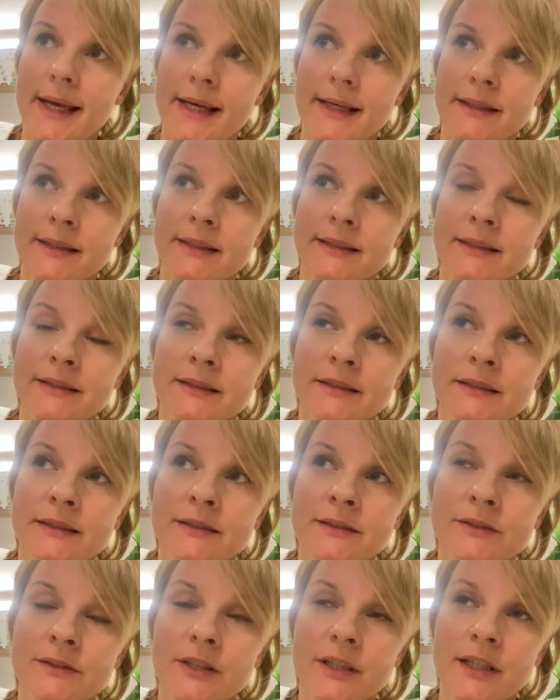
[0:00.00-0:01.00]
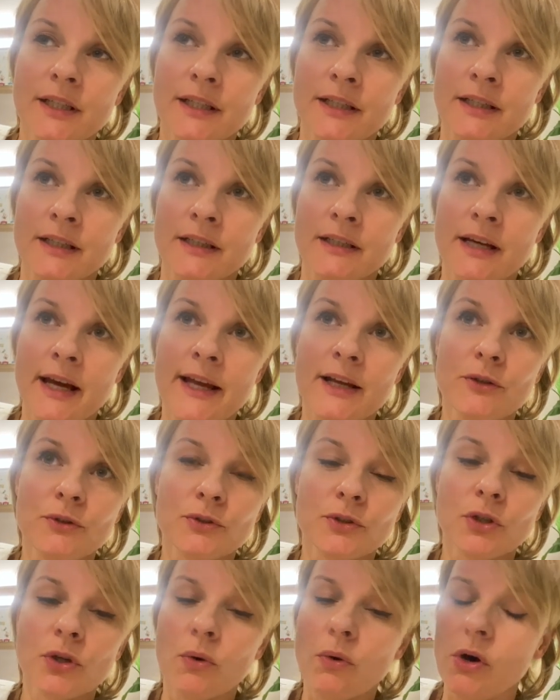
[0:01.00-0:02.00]
And I
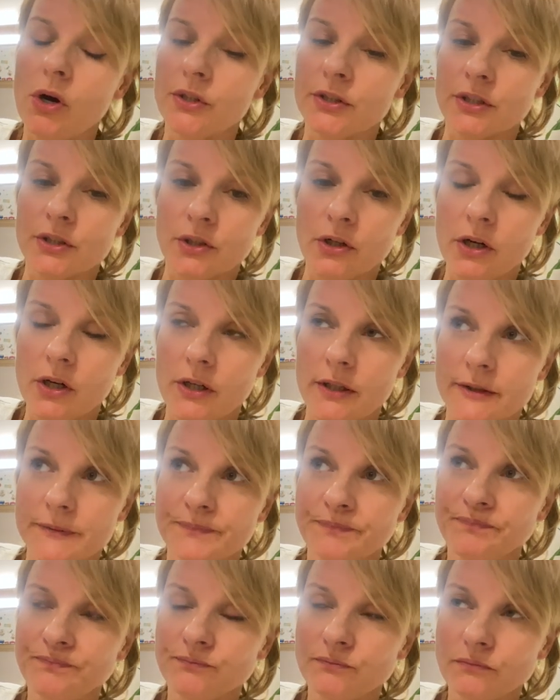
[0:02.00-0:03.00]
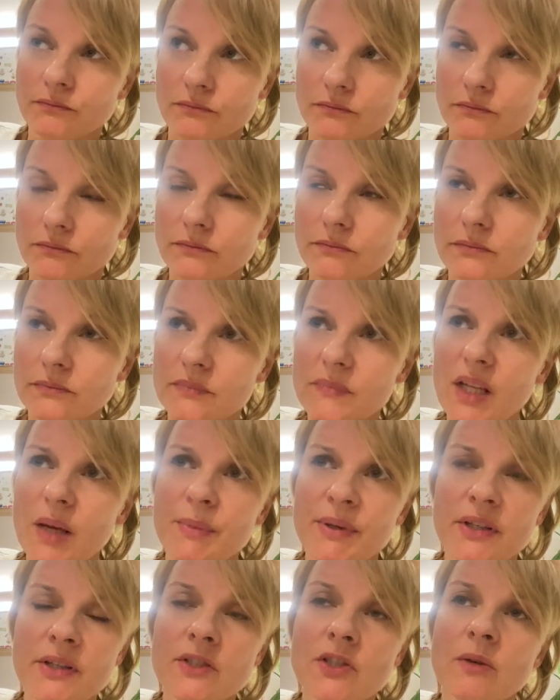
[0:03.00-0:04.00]
could go on,
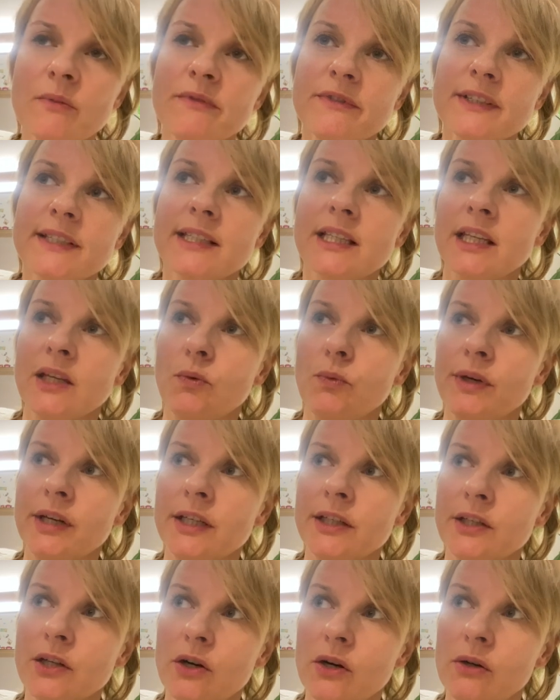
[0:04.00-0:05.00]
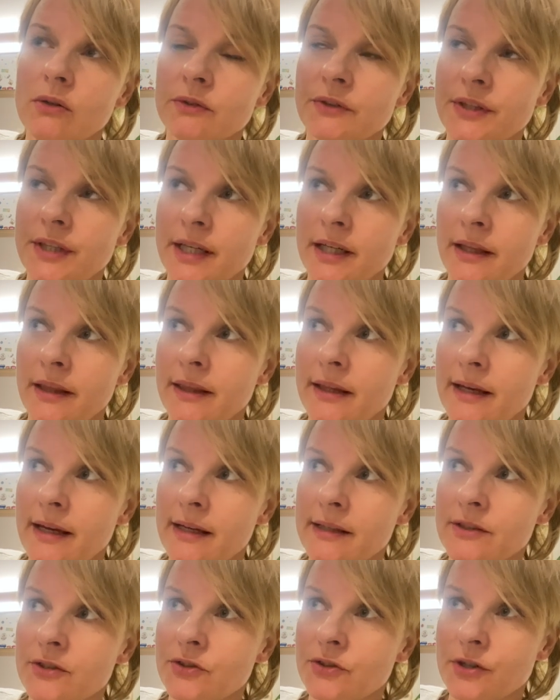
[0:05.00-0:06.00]
because obviously we know that
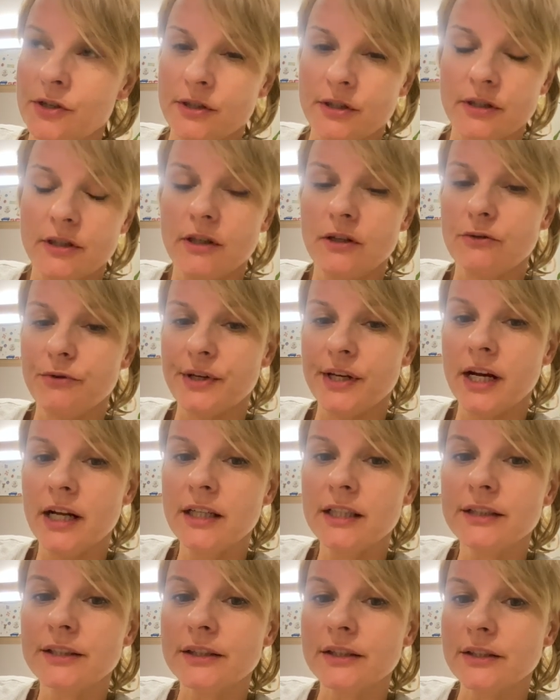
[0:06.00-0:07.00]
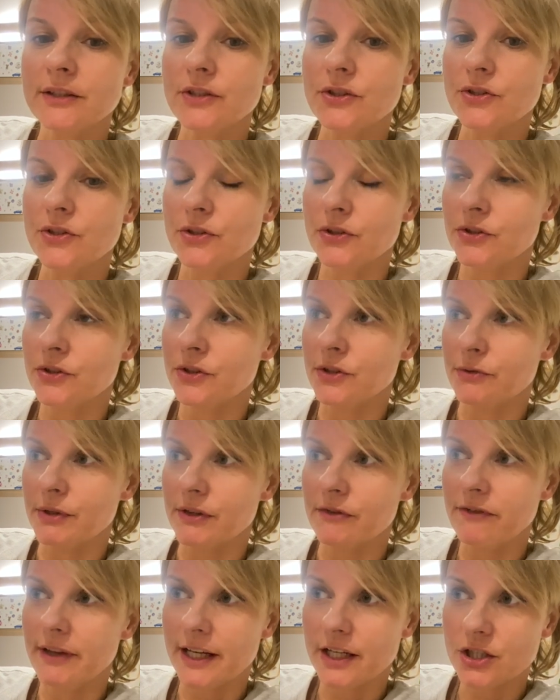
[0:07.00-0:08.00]
external reality is just the
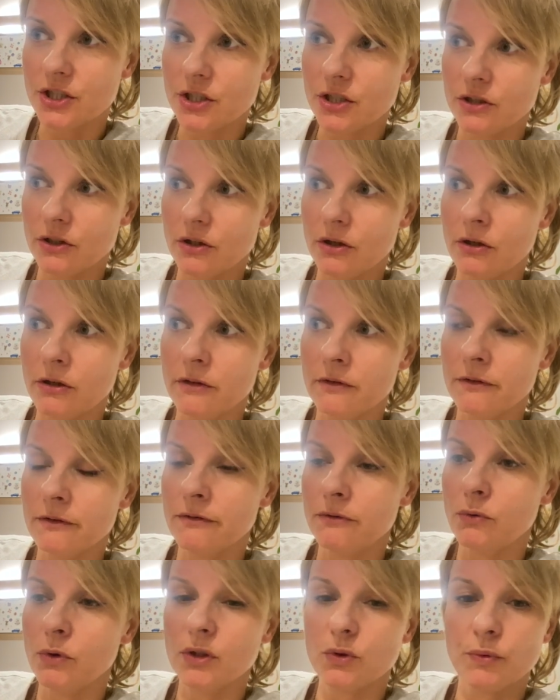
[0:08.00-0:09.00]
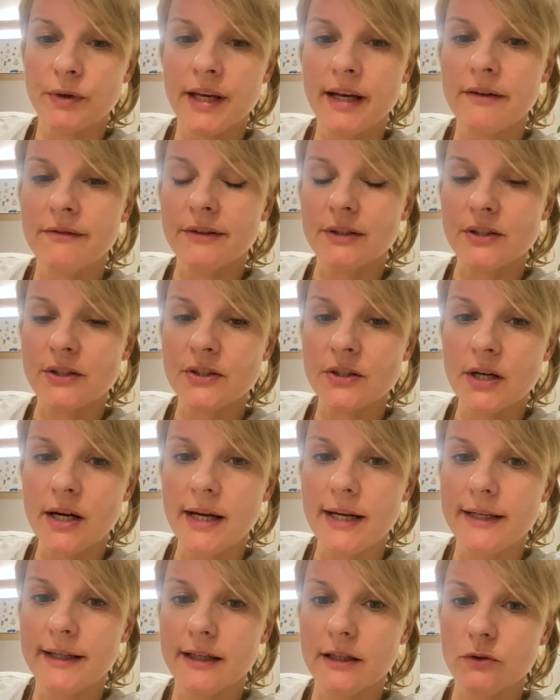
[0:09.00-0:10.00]
reflection of what we have
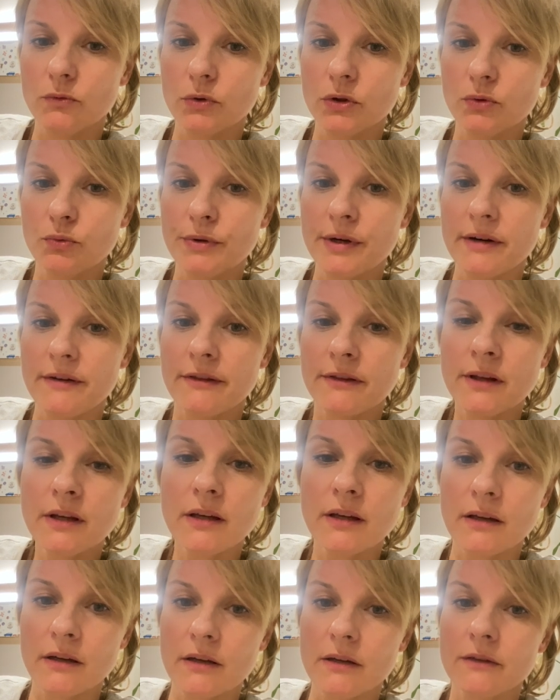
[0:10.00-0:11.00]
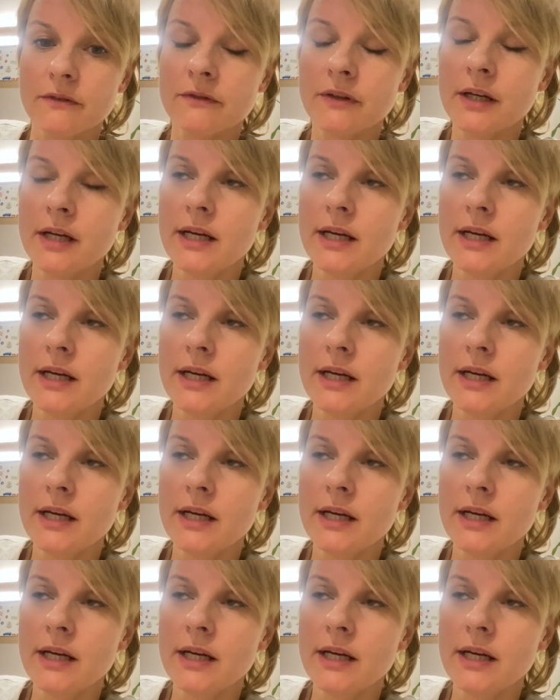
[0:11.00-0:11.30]
inside and what we are thinking of.